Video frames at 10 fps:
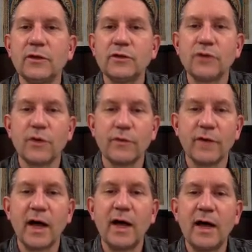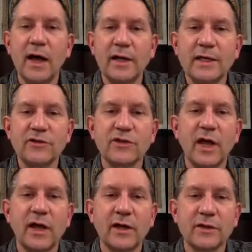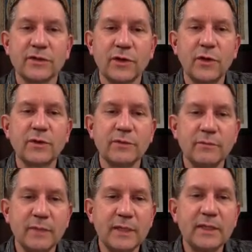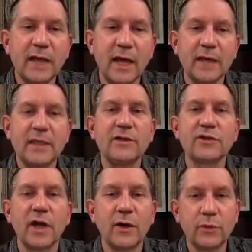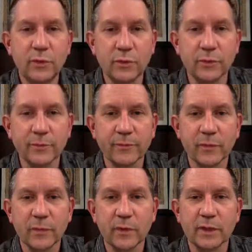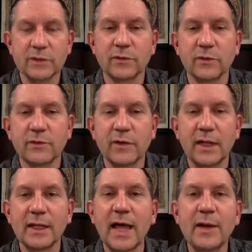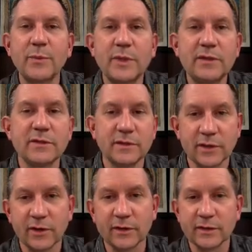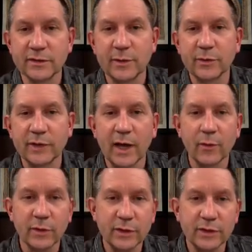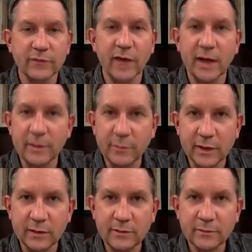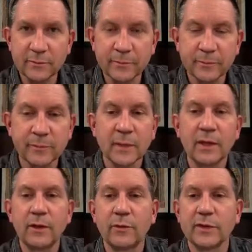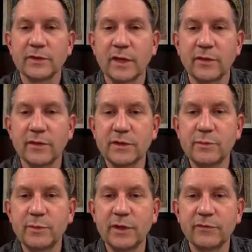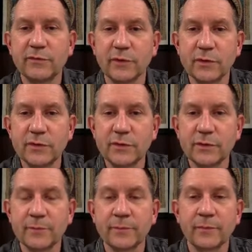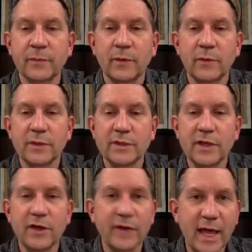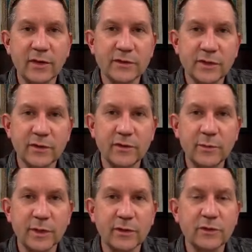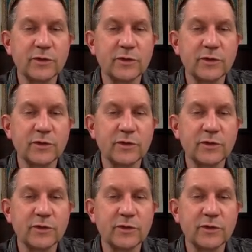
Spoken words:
Tova ha'isha hazot min ha'ish hahu. So we've got a lot of pieces here on the table now. We're going to divide it min. We're going to take this bit first. We see our nouns here in the middle.